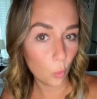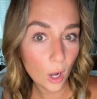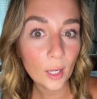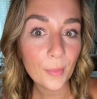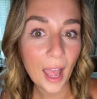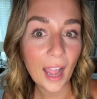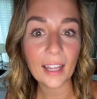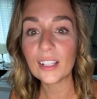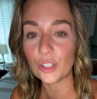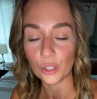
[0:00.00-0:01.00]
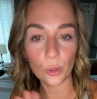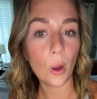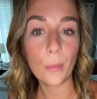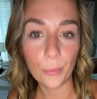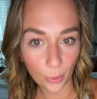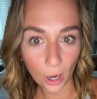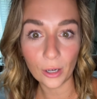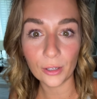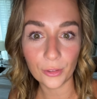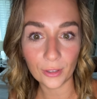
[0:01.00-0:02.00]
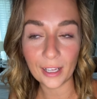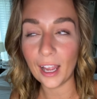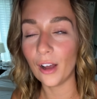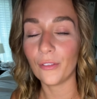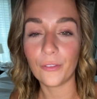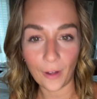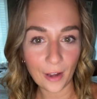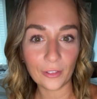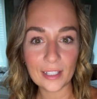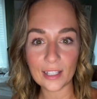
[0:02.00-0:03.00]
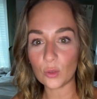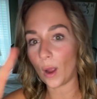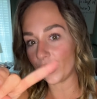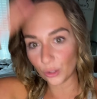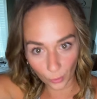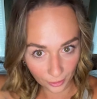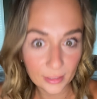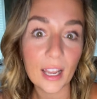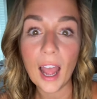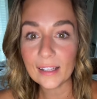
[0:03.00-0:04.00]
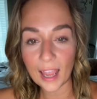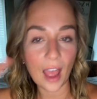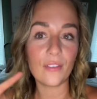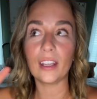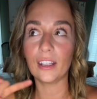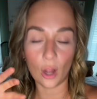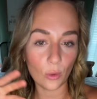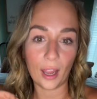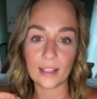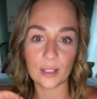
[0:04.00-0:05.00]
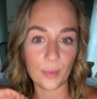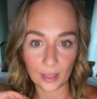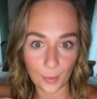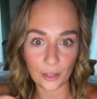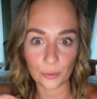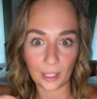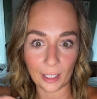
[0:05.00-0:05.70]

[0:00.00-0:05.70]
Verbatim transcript: Welcome back to part three of five reasons why you are not having an orgasm in the bedroom,